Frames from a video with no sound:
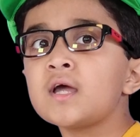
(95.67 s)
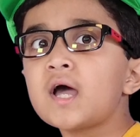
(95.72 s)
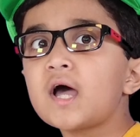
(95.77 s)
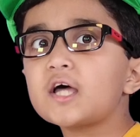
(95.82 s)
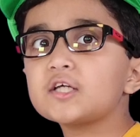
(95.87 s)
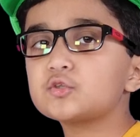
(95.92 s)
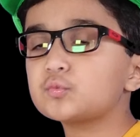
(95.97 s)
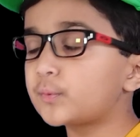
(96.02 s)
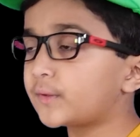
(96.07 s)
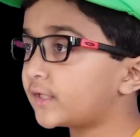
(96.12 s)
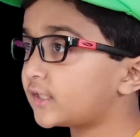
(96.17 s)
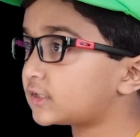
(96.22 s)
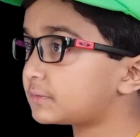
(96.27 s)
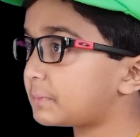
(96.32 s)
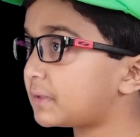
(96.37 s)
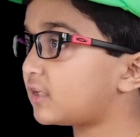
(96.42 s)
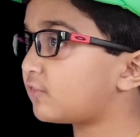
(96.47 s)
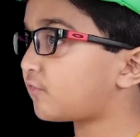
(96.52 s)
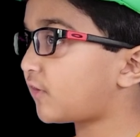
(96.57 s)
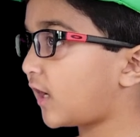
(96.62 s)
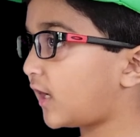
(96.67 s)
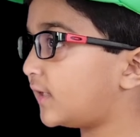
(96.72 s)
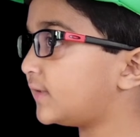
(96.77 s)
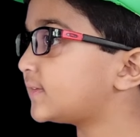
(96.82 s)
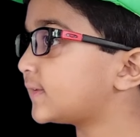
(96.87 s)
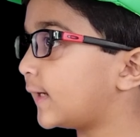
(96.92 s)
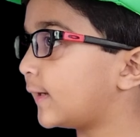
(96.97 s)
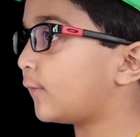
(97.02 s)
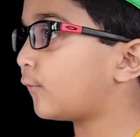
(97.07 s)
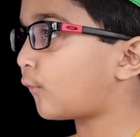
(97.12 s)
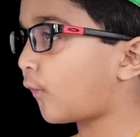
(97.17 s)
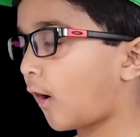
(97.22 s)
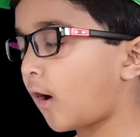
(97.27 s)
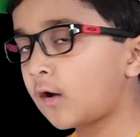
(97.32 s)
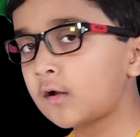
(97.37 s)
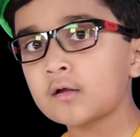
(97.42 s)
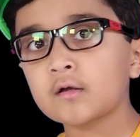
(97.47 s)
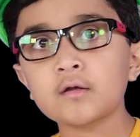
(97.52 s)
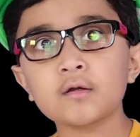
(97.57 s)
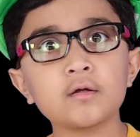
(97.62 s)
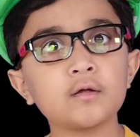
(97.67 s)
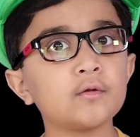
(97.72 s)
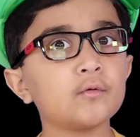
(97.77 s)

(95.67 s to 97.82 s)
has rings made of ice and rock?